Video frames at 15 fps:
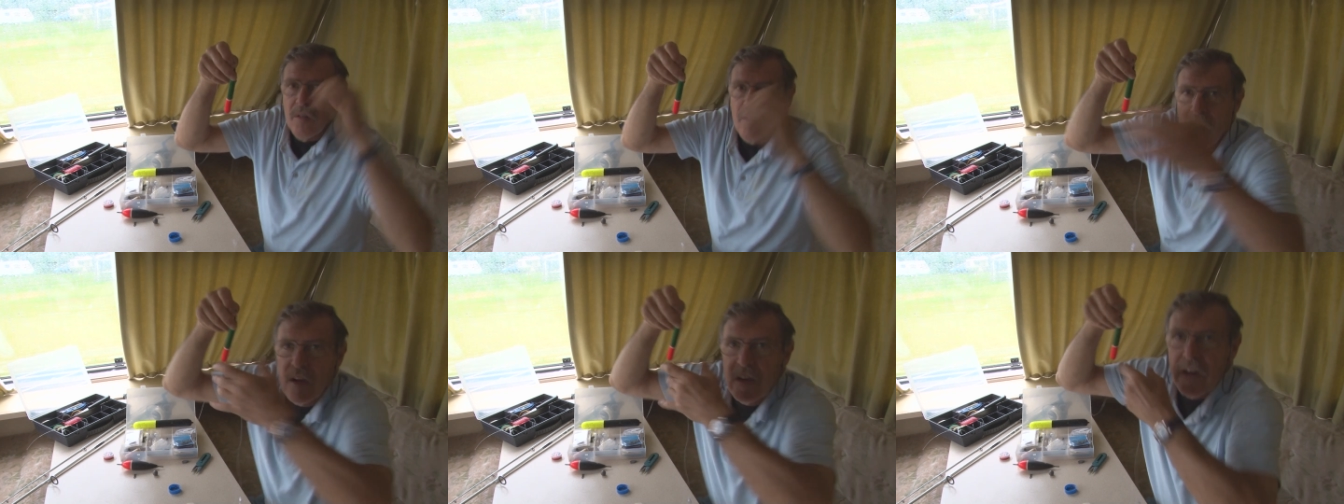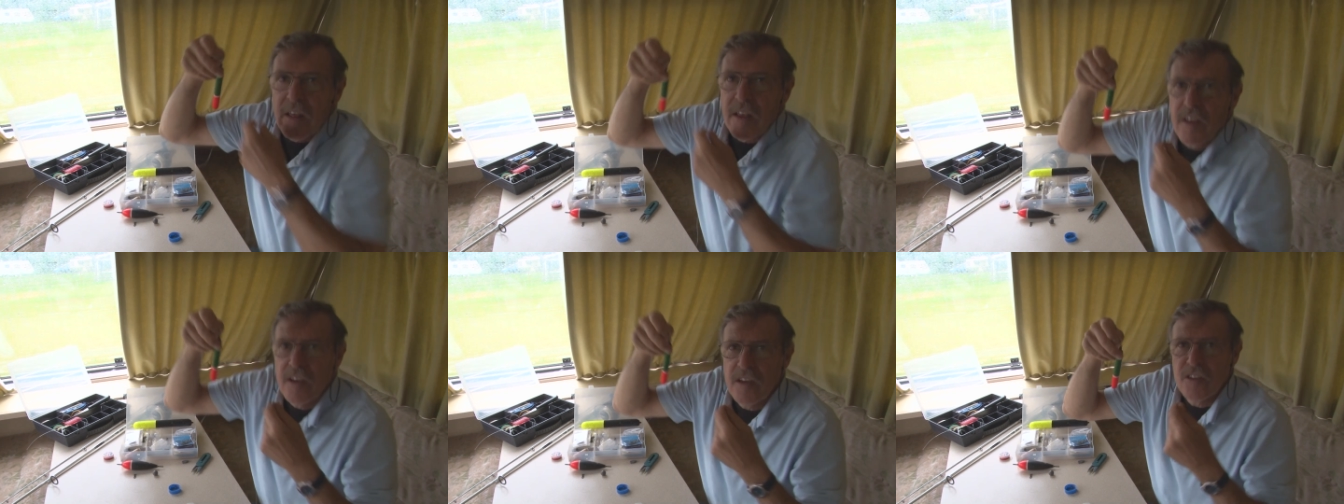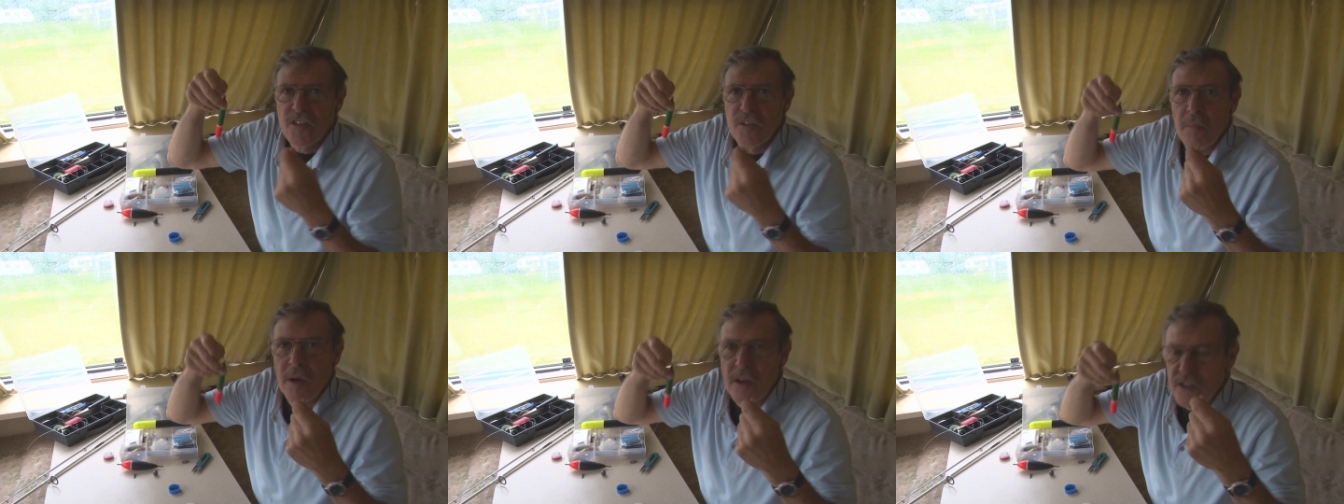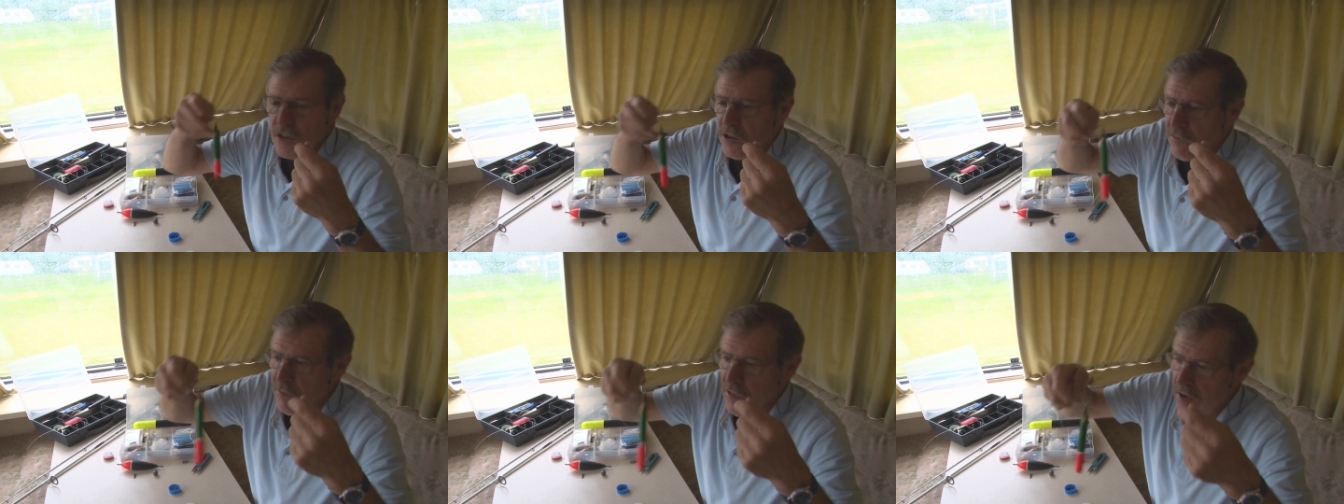Okay, now here's the
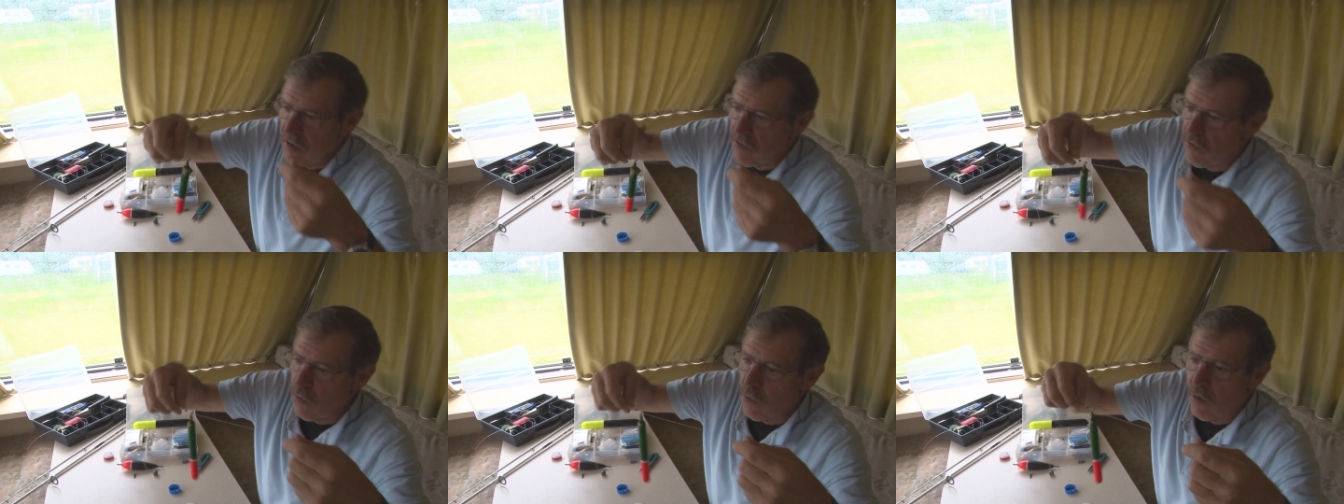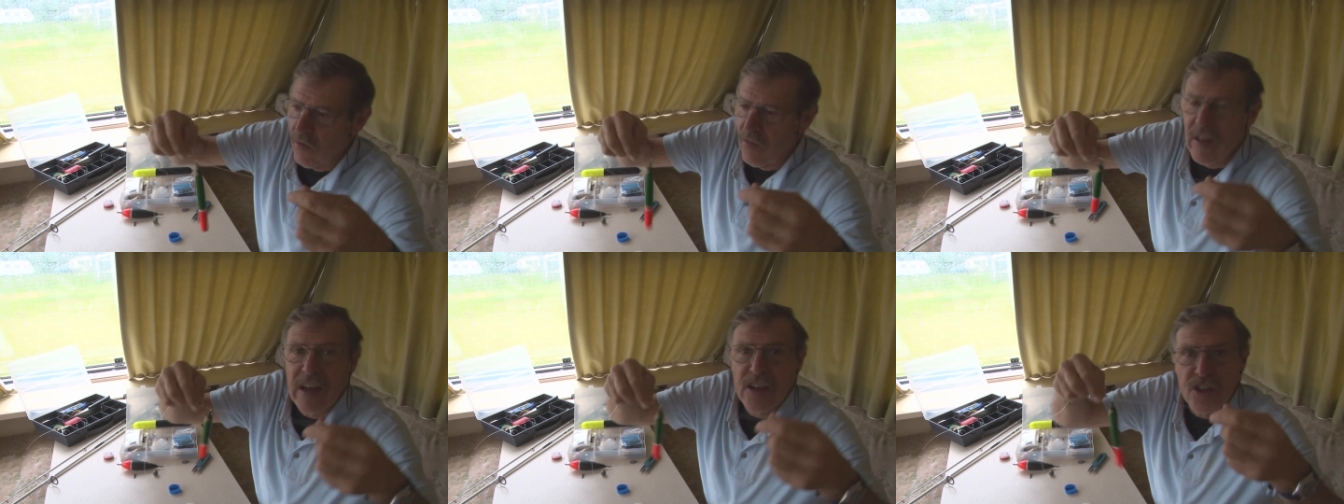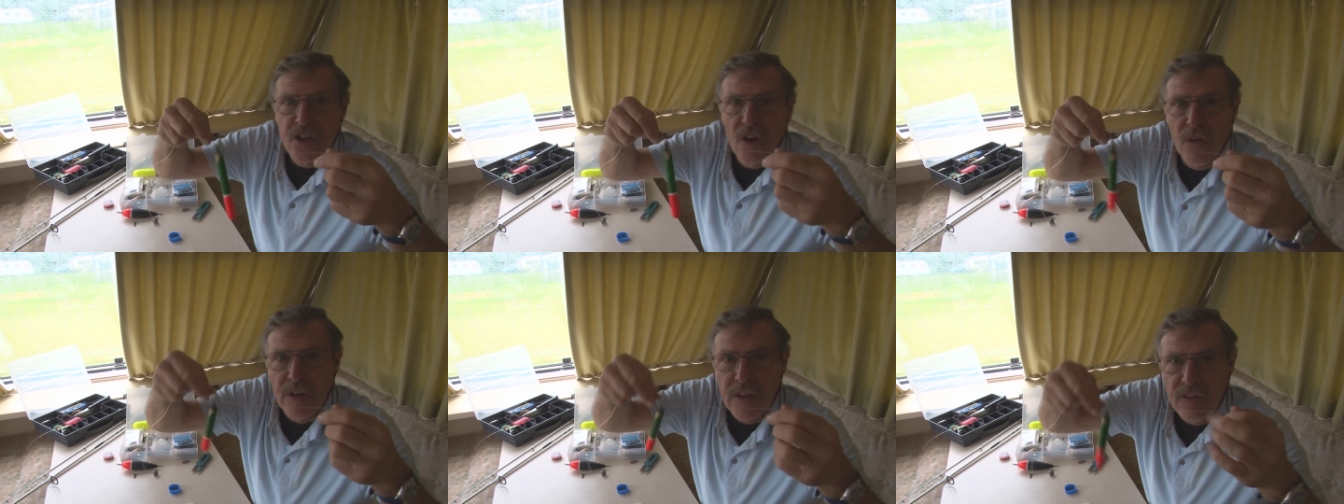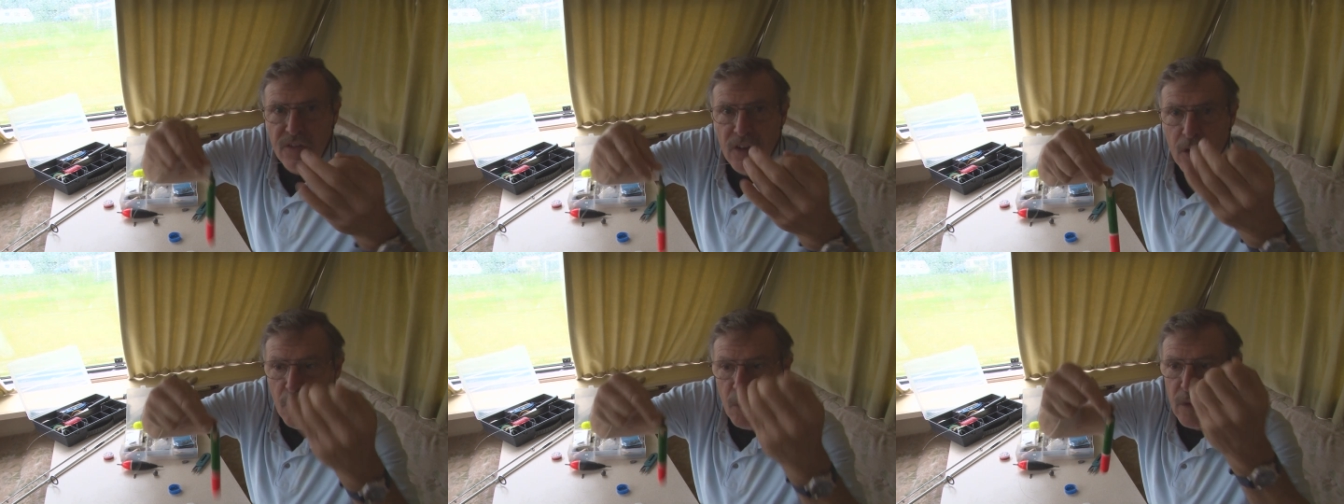basic rig for that sliding
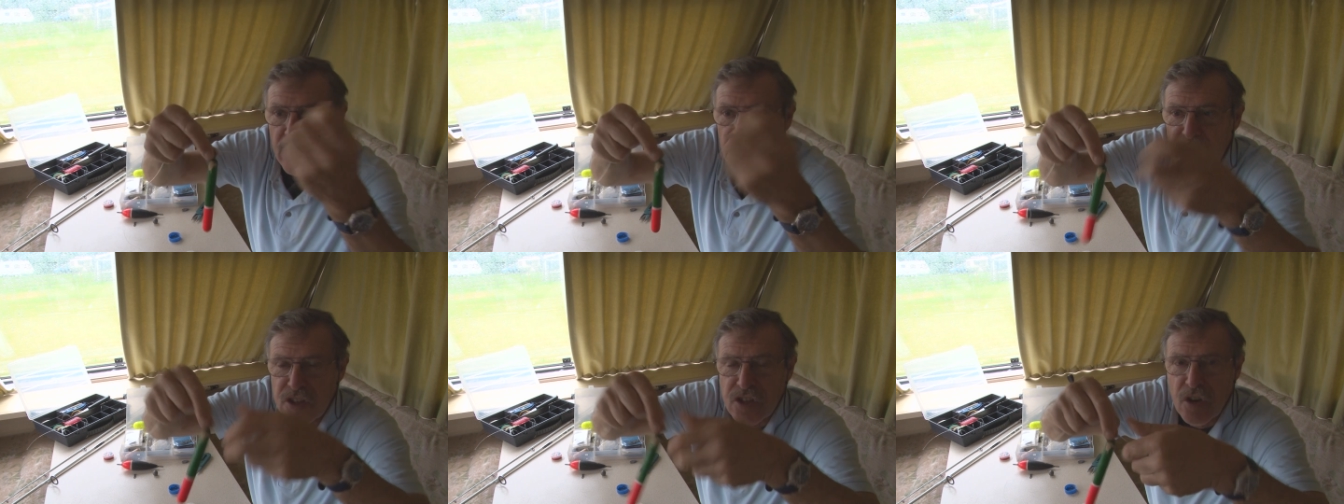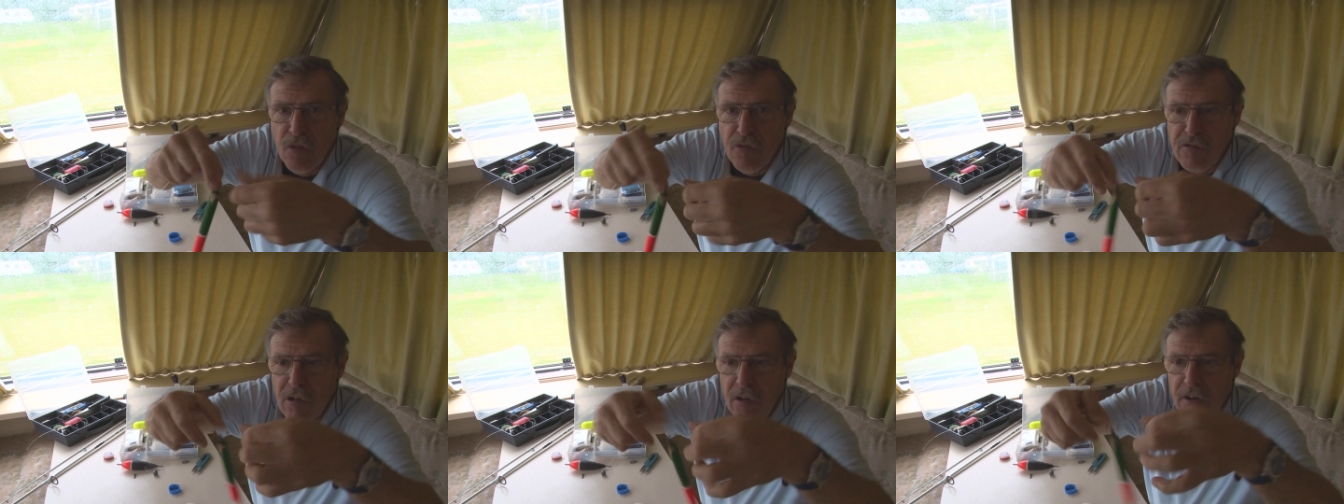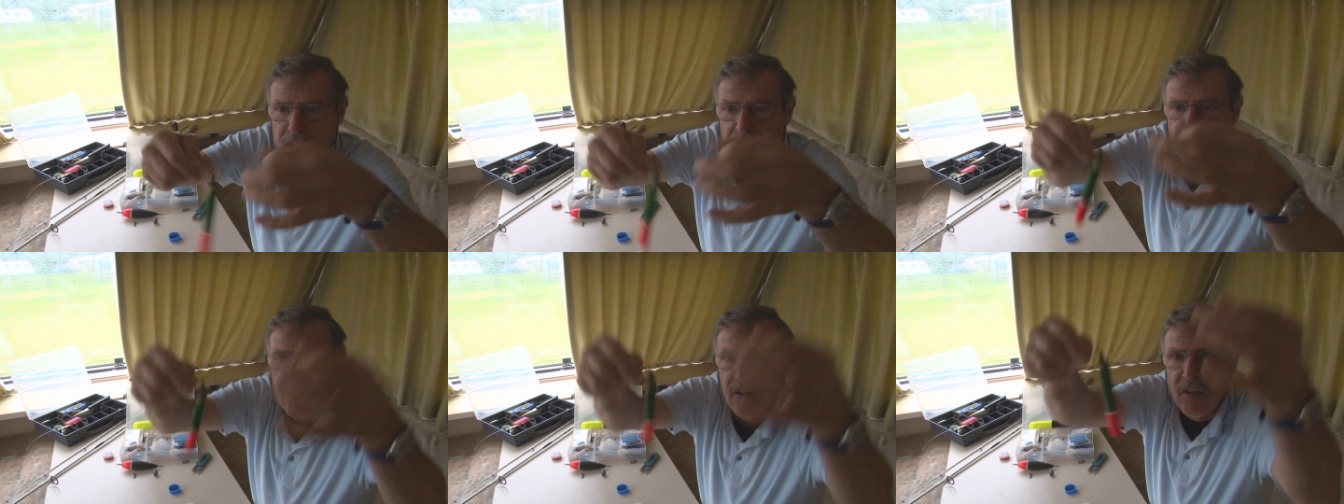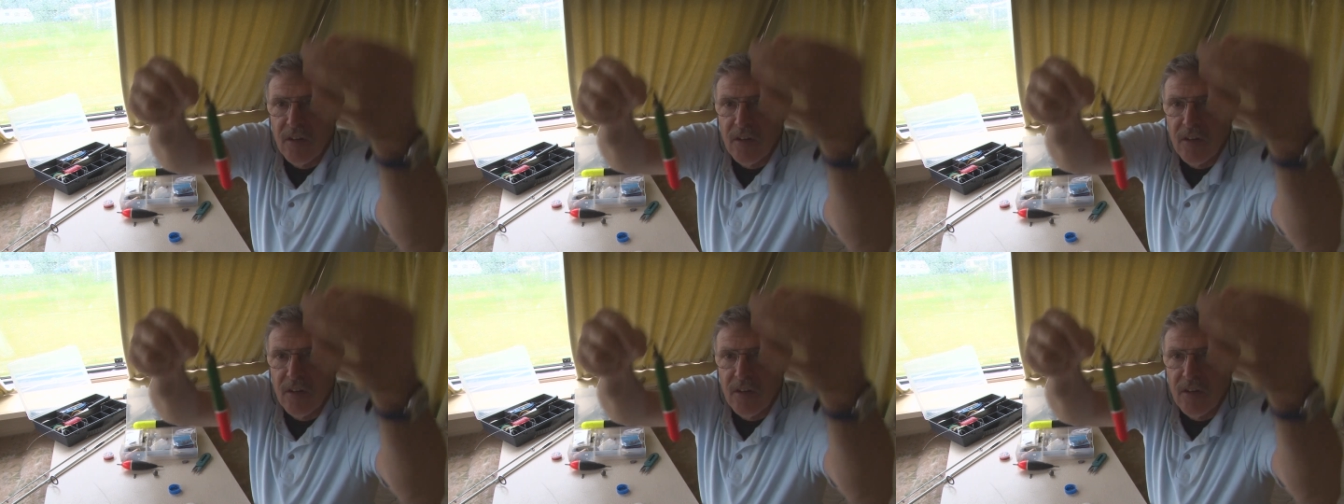float with the self-righting